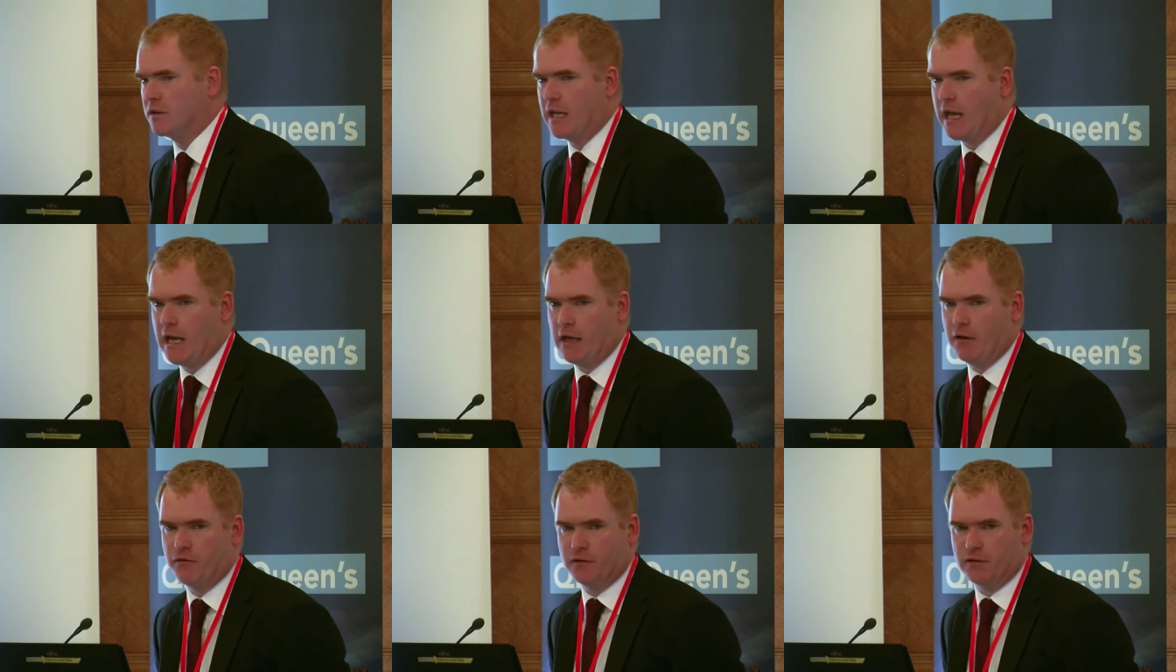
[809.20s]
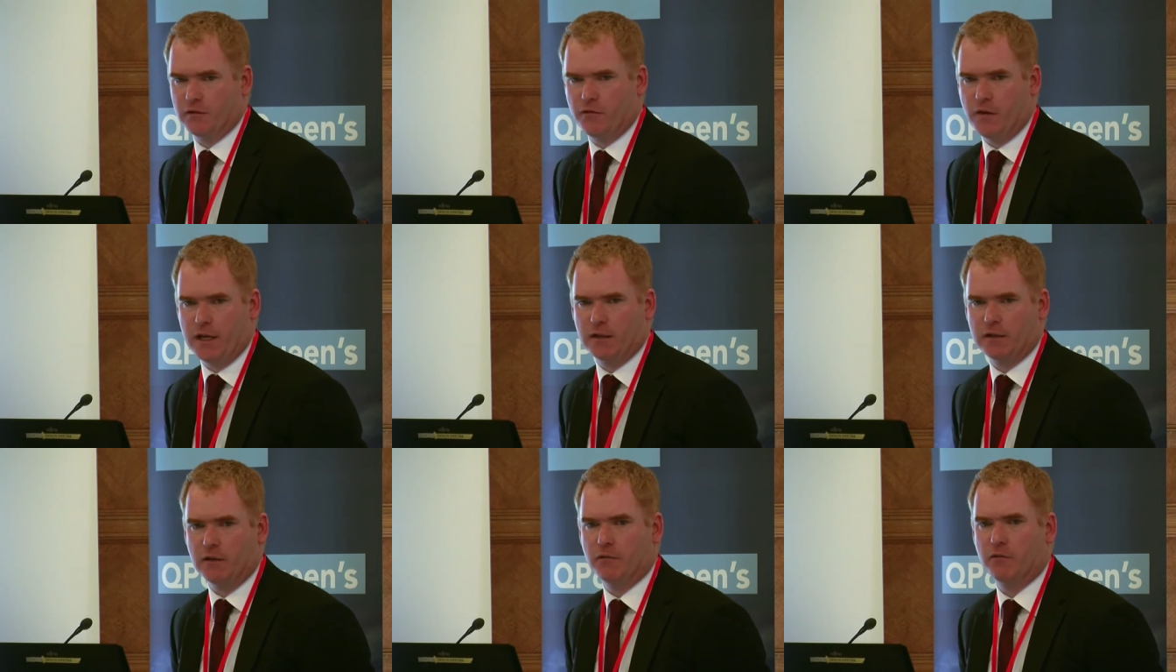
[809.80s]
half as
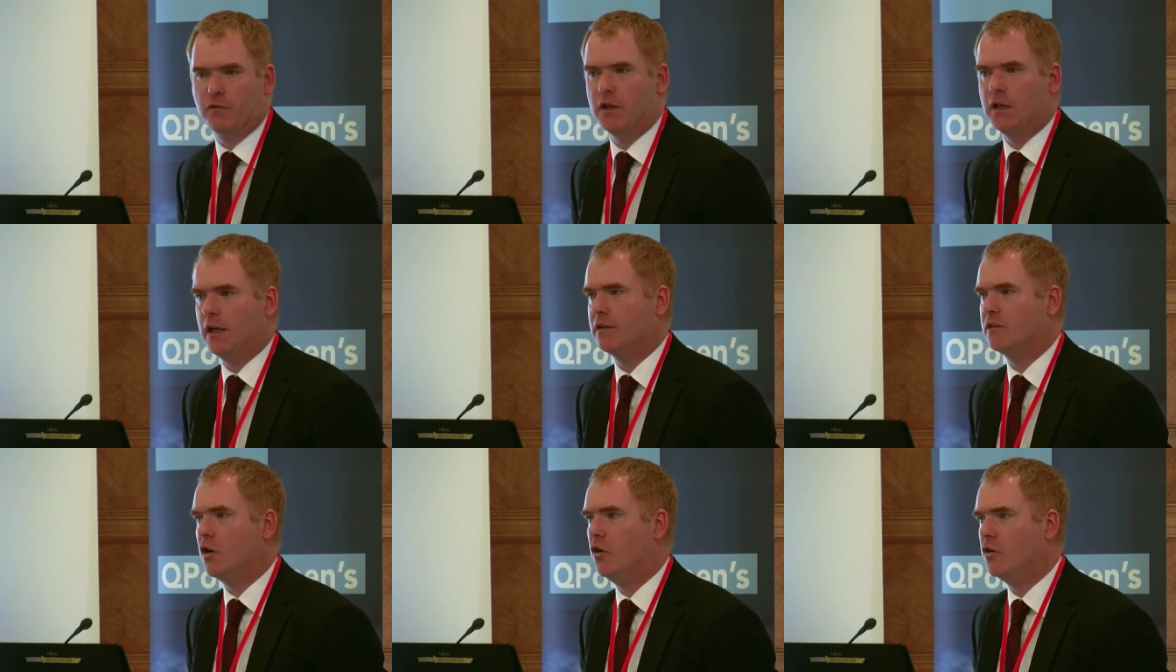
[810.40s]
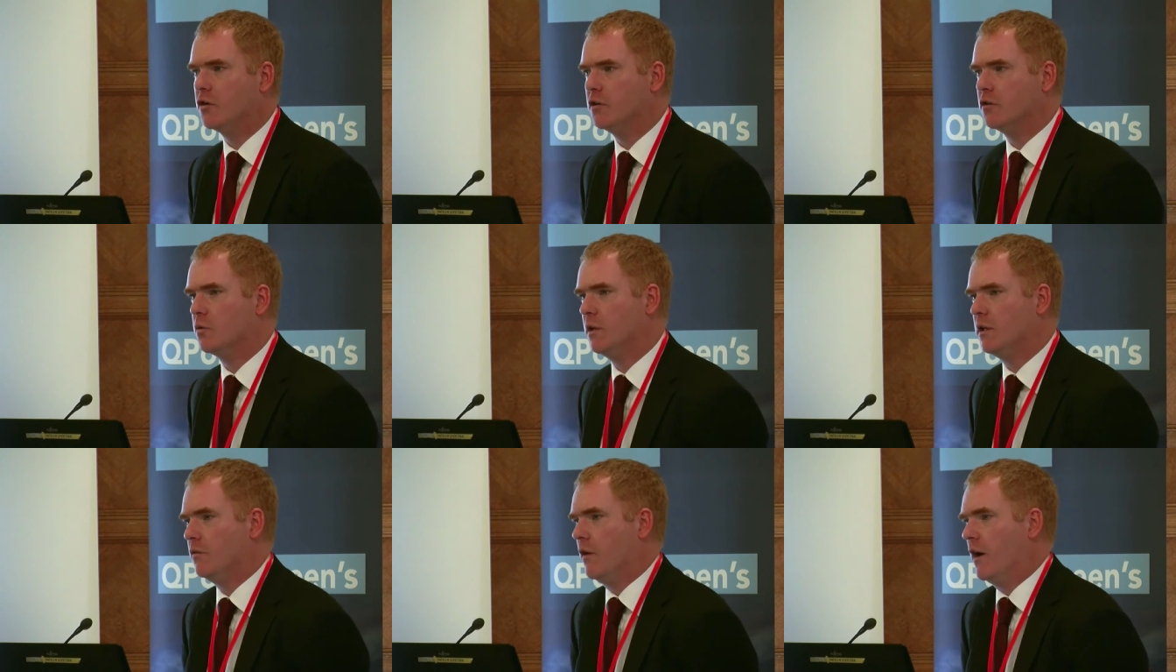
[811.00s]
effective. That's
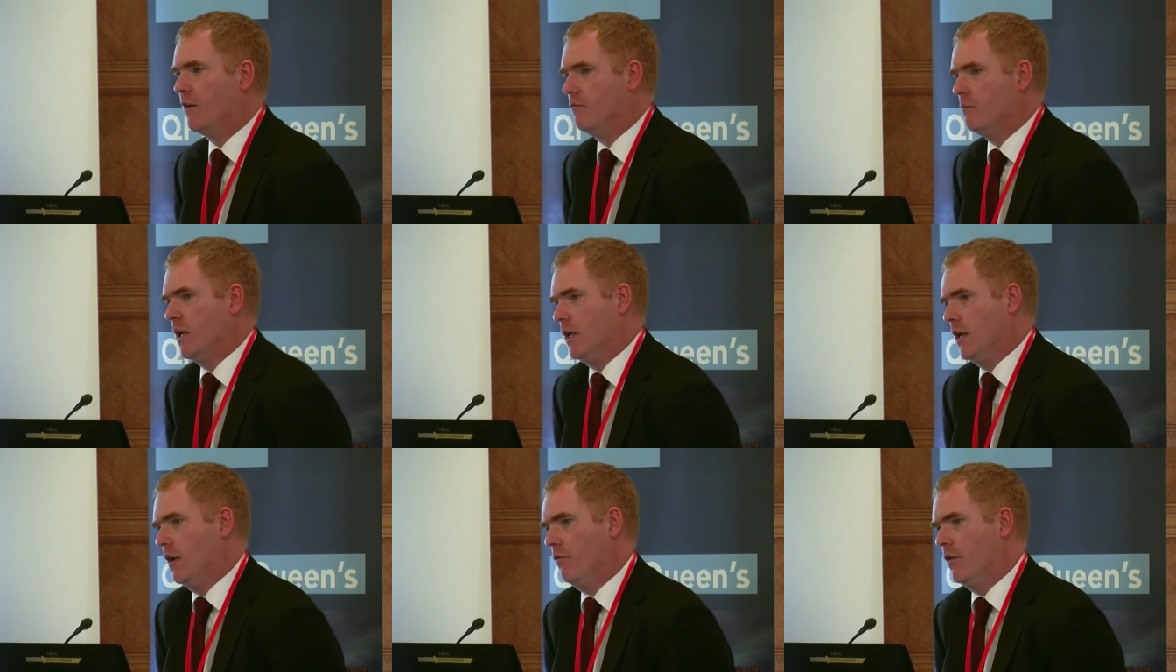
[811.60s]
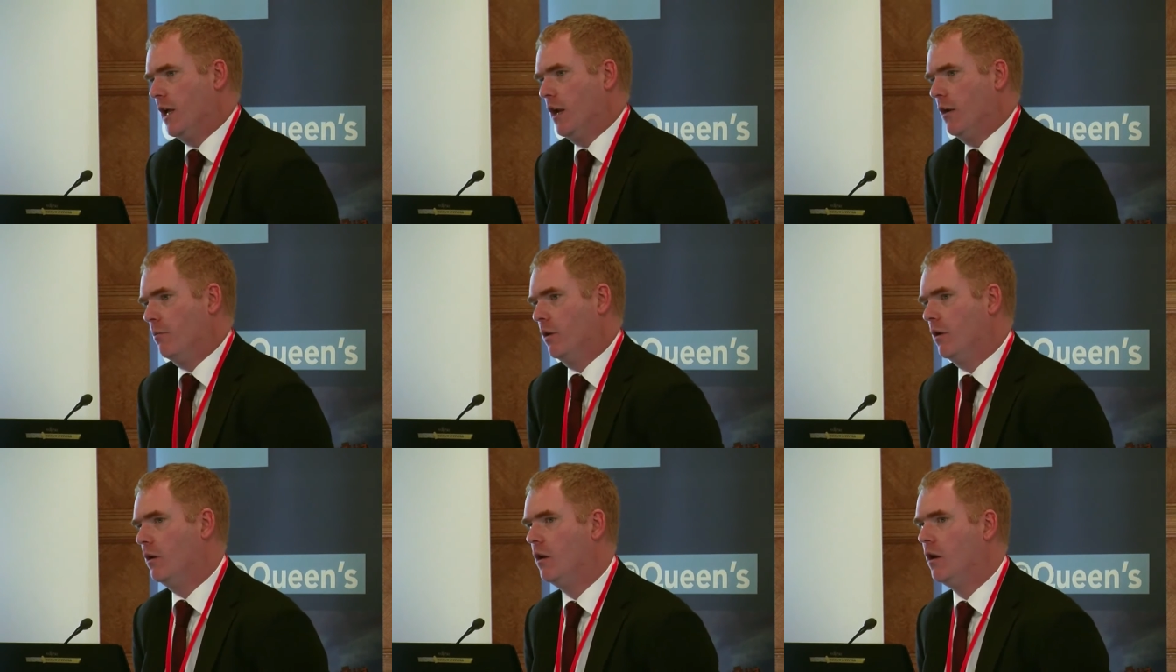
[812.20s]
125 million
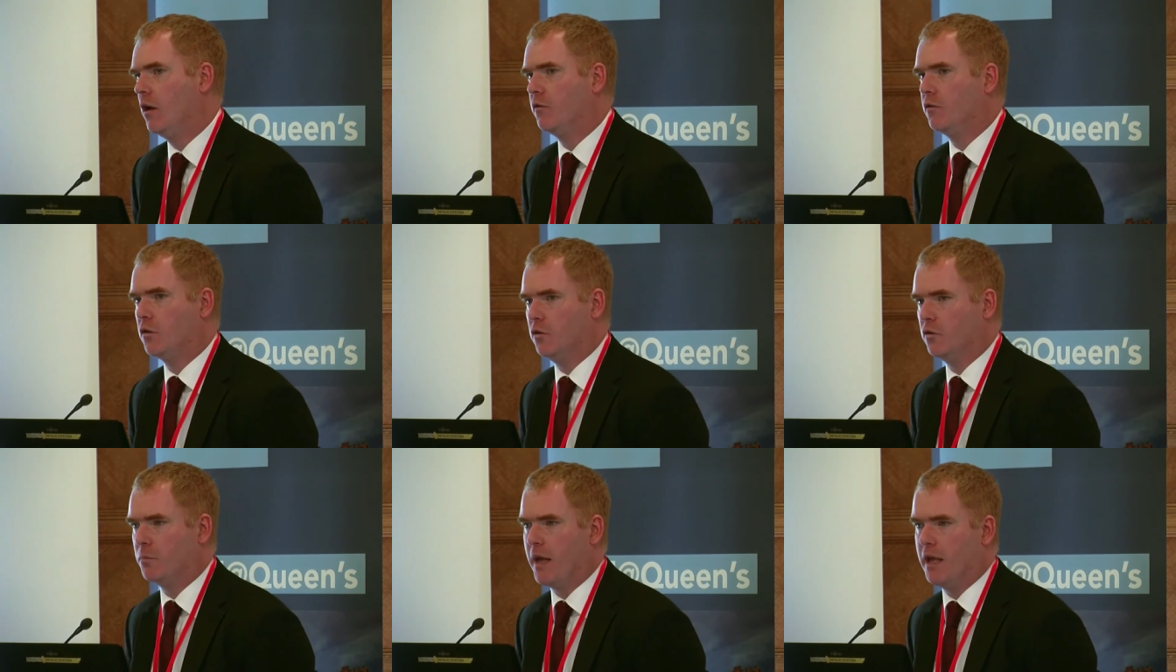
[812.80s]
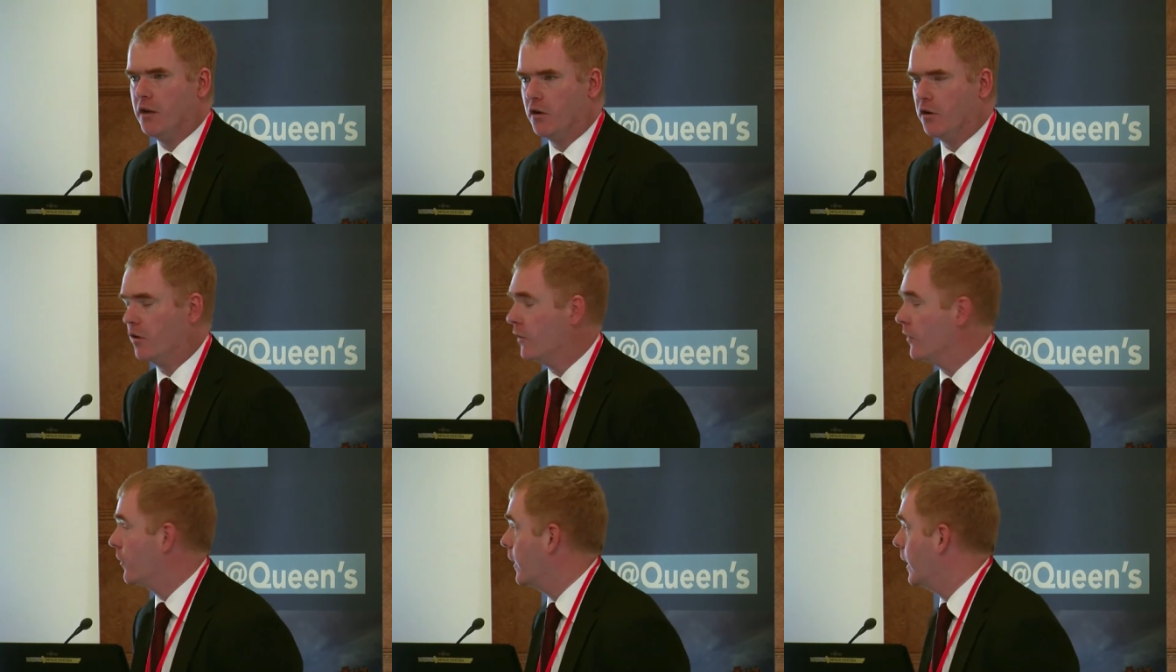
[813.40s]
available to spend on
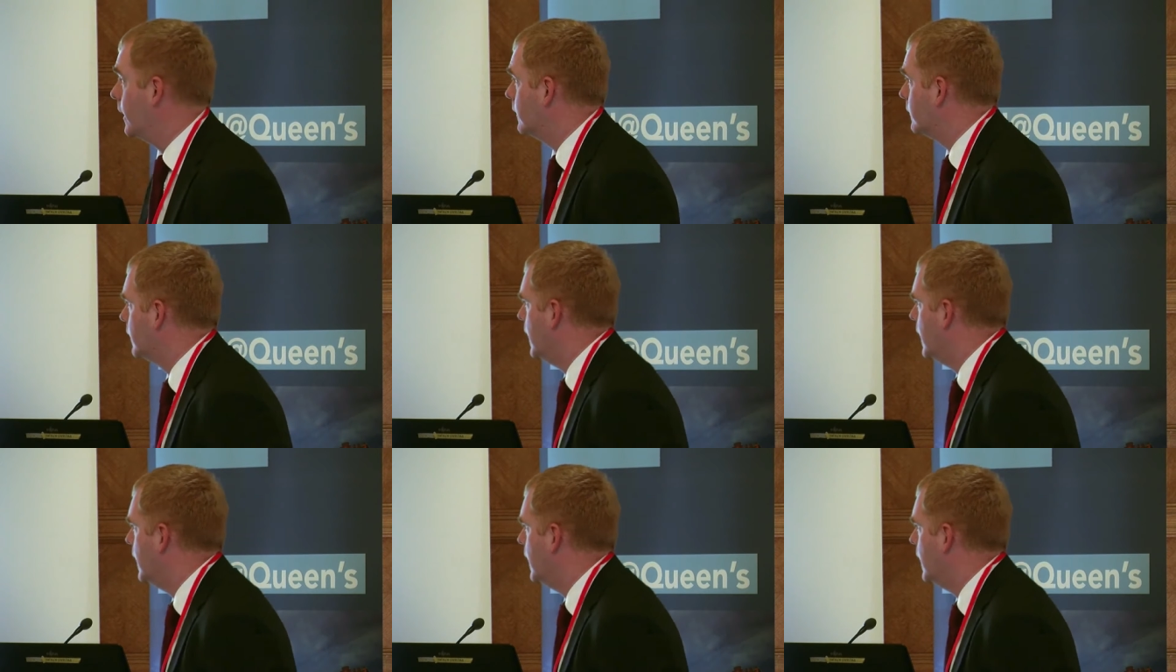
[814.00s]
other things.